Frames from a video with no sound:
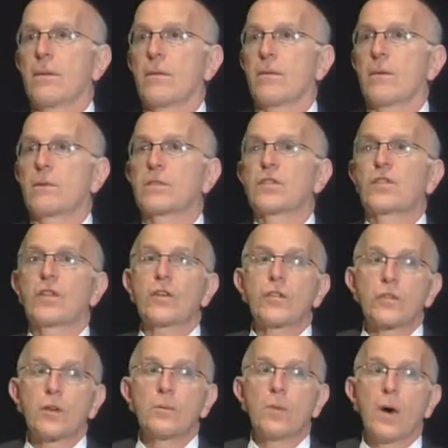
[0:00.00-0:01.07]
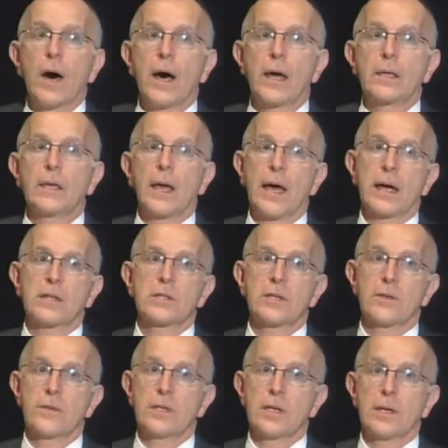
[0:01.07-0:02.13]
the system wide
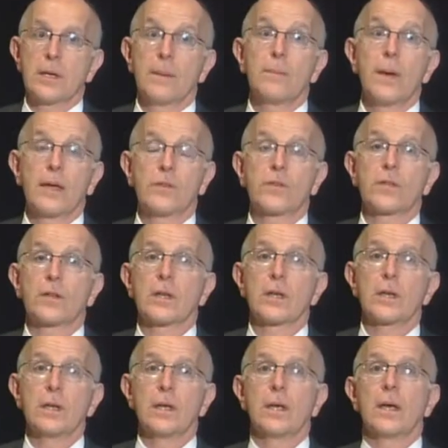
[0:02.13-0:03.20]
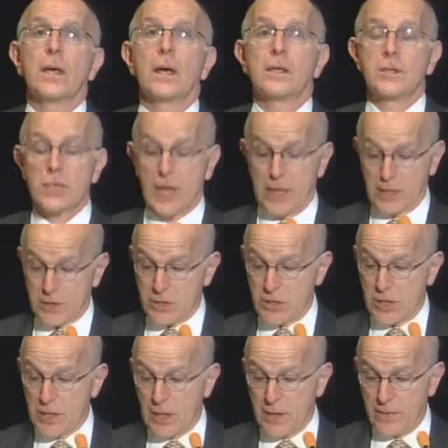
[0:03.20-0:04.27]
activity immensely
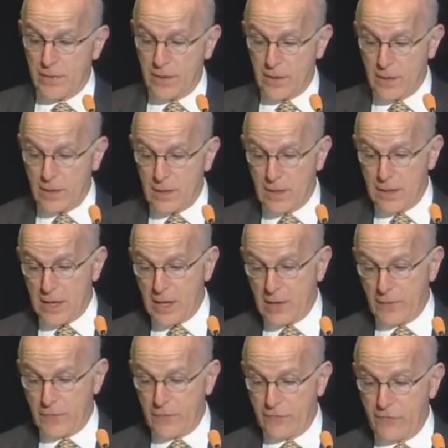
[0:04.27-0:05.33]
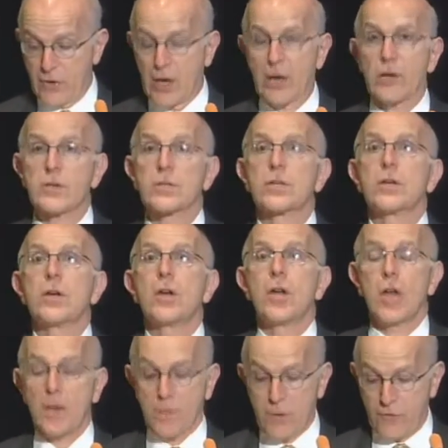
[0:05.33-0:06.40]
challenging in, the, in health affairs.
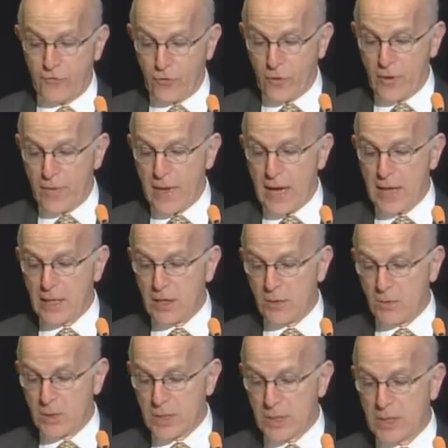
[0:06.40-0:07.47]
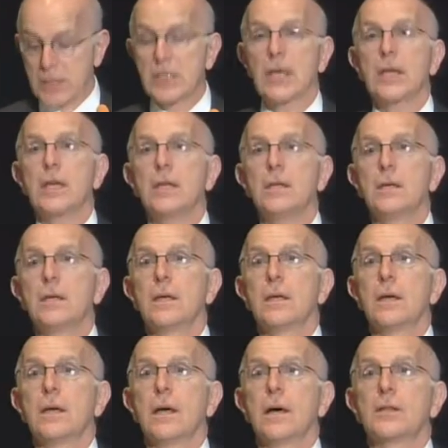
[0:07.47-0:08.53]
Before that, he was a dean,
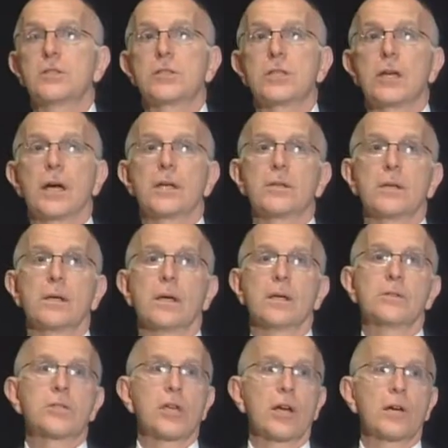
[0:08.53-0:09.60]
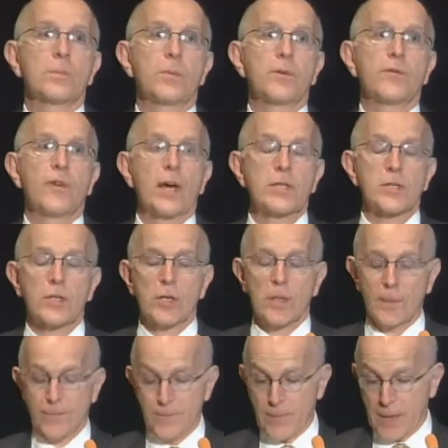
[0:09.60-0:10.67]
a, a, a chaired professor,
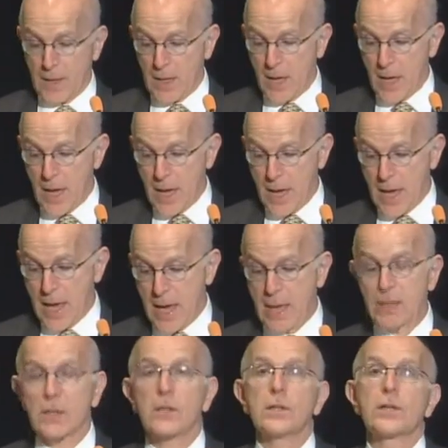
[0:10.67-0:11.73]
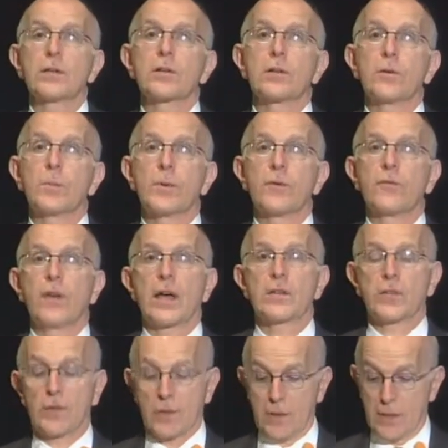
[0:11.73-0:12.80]
uh, and a clinical
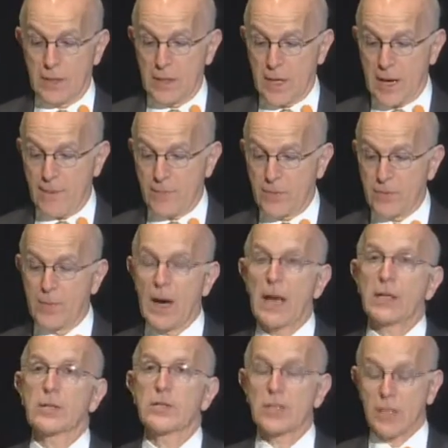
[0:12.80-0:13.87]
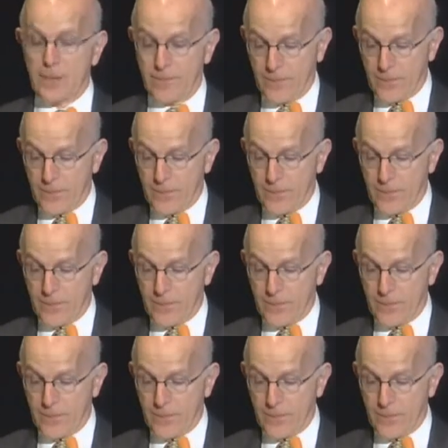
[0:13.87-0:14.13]
professor in ophthalmology.